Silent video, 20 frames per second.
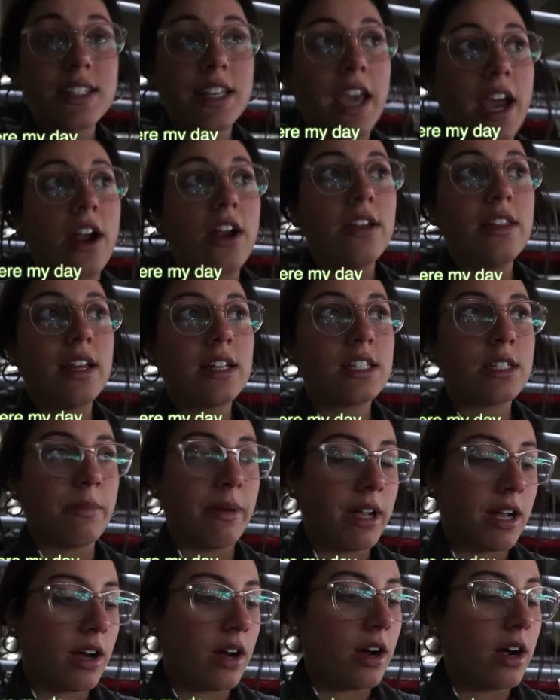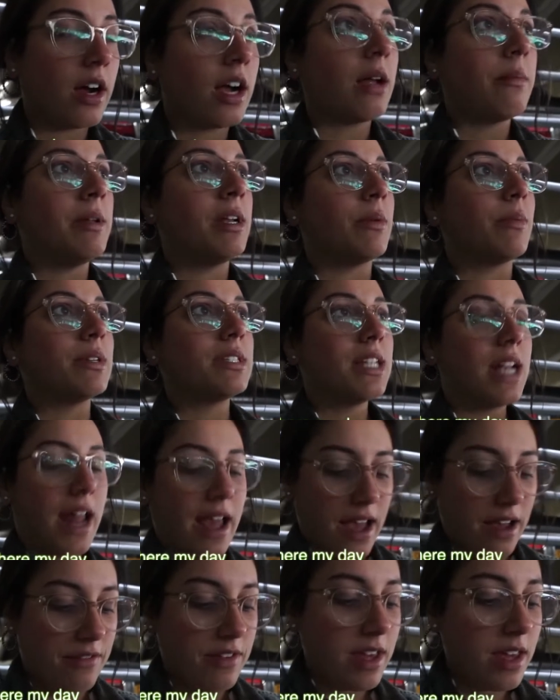to carry that to my car. I mean, it wasn't
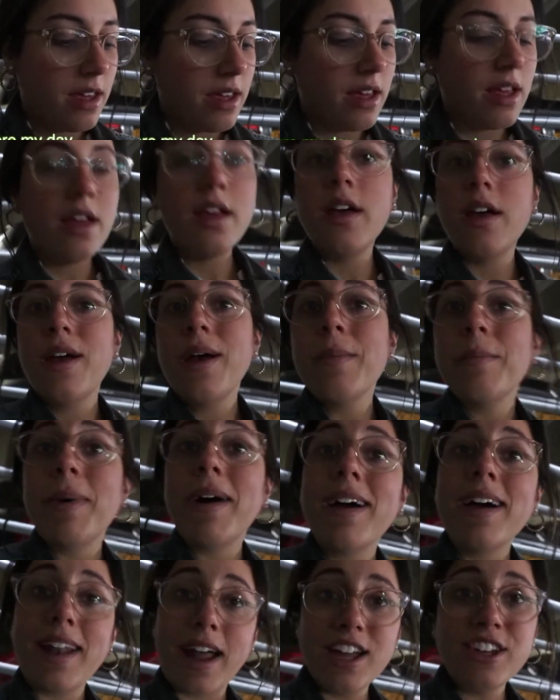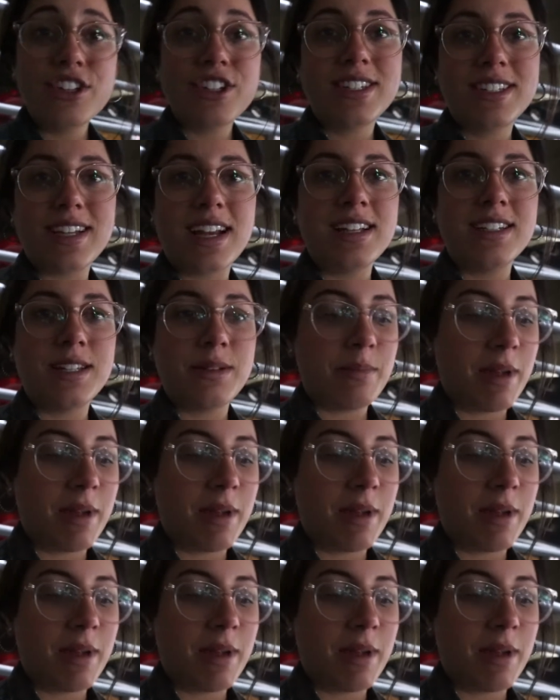heavy, but I just dented